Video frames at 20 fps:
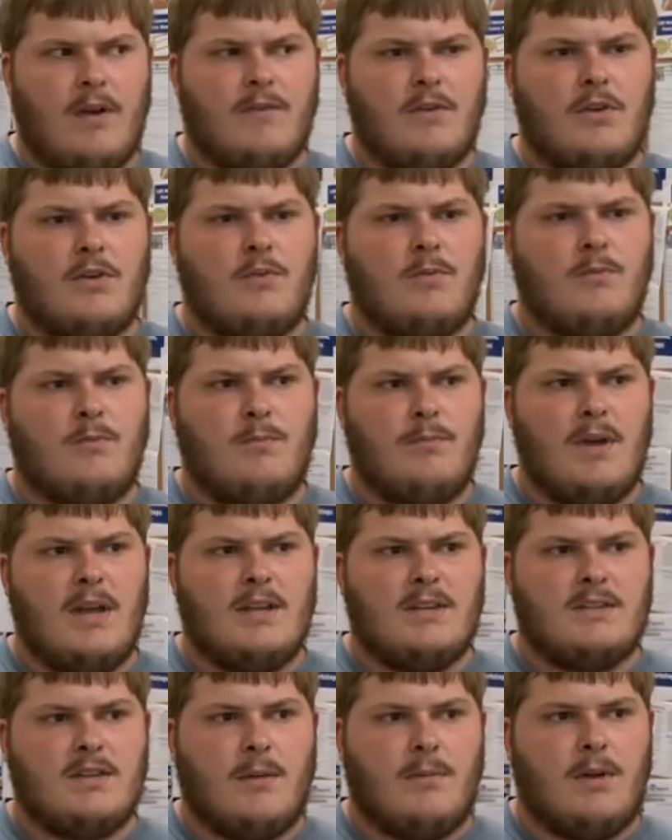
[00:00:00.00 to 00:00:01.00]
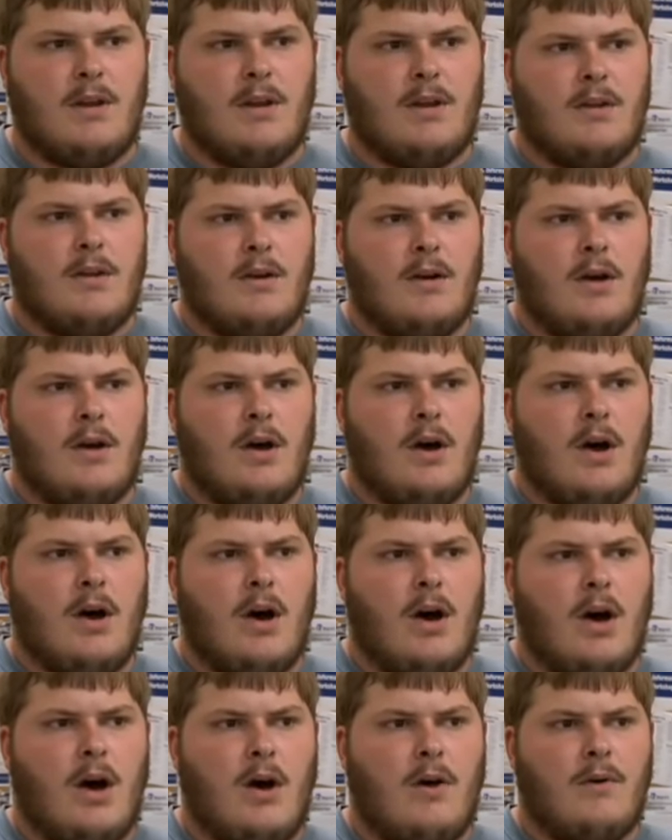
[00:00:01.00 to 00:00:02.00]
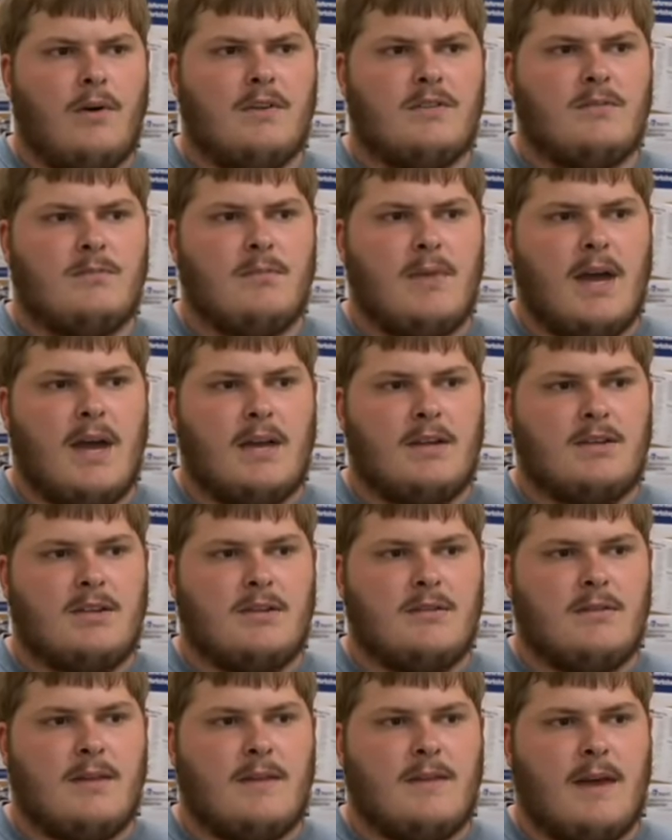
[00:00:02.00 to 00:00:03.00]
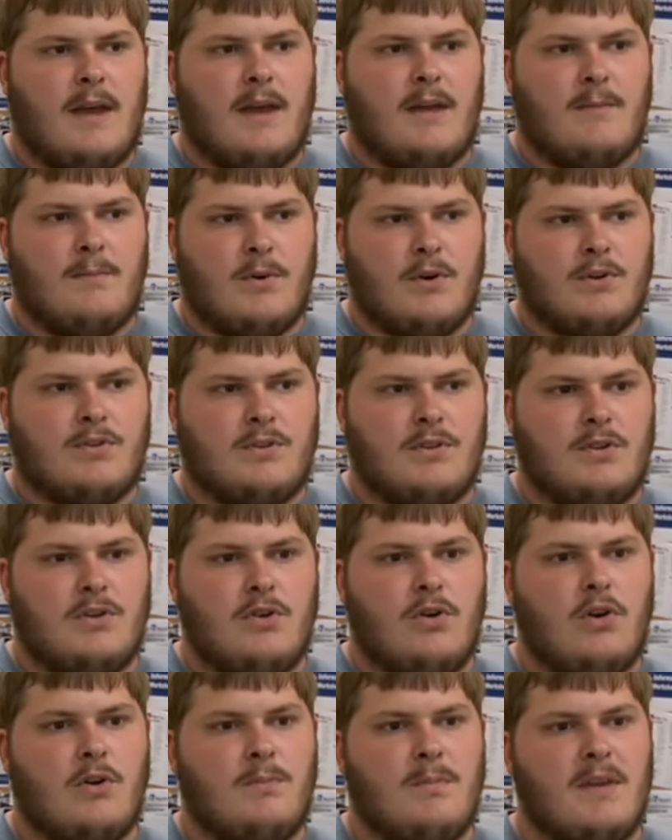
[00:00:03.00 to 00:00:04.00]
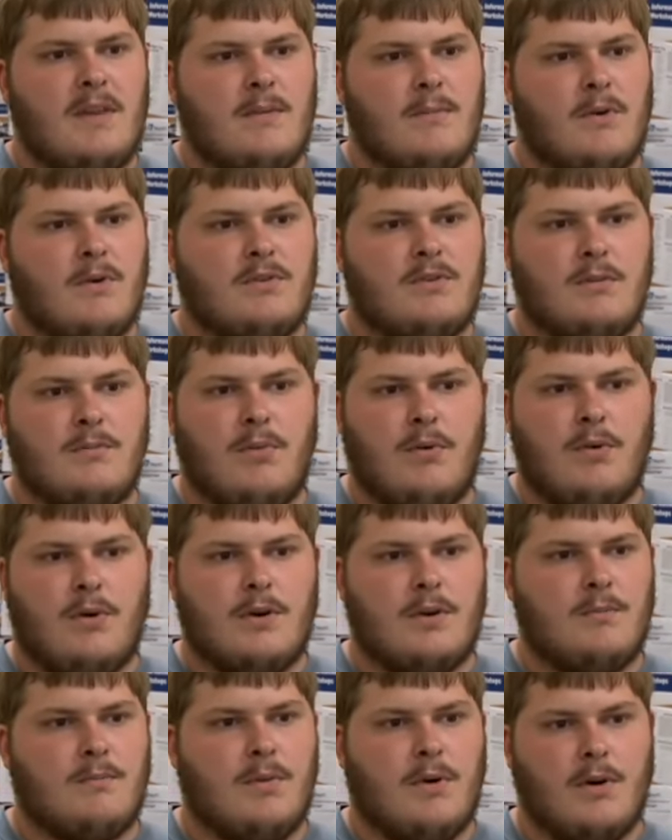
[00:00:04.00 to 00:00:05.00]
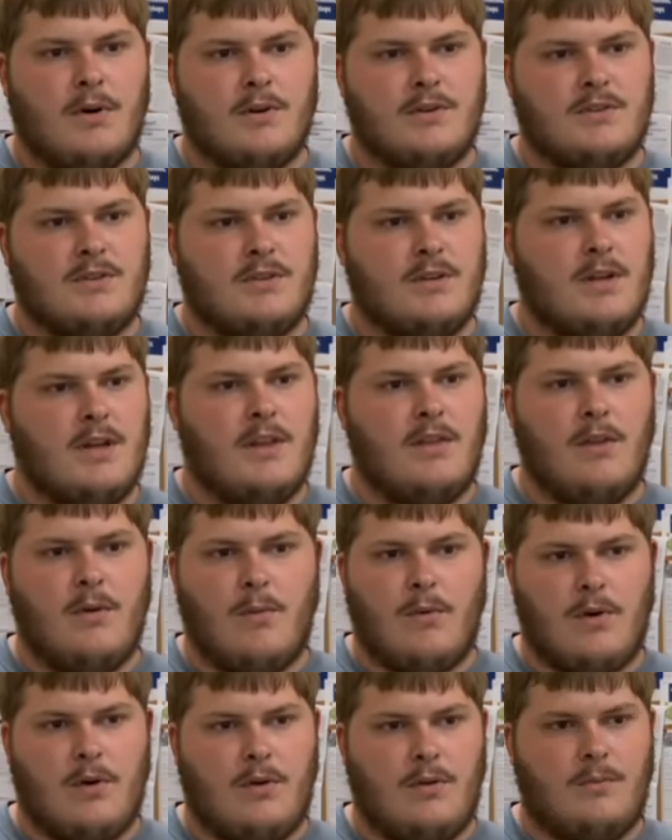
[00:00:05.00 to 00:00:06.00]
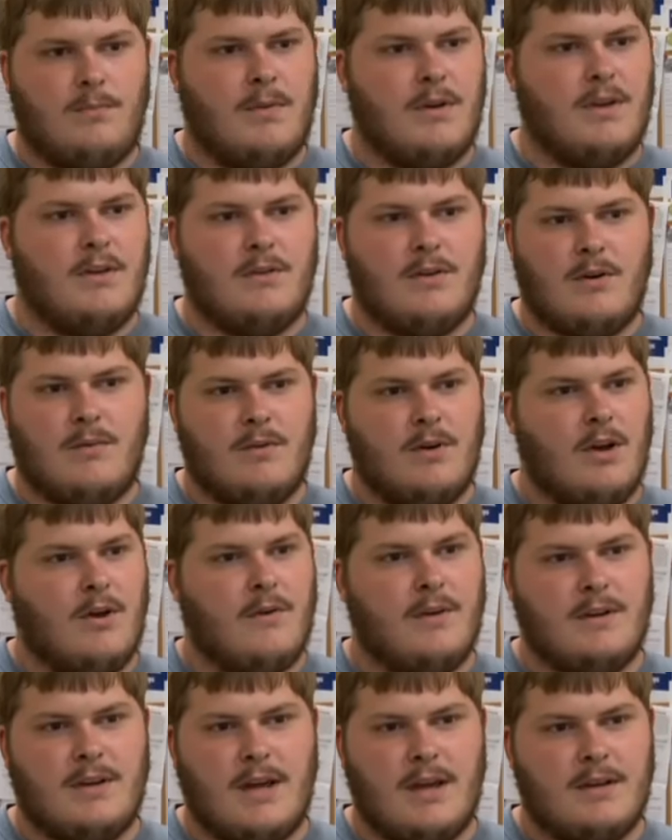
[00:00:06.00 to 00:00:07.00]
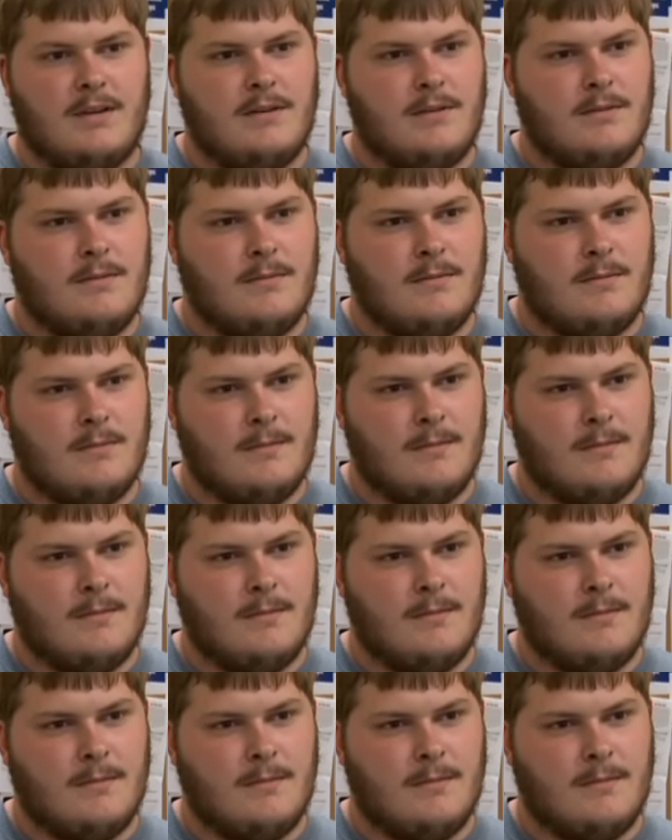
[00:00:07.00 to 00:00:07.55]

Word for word: And whenever you meet somebody, always imagine that that person could be the most important person in the world, but you don't know it yet.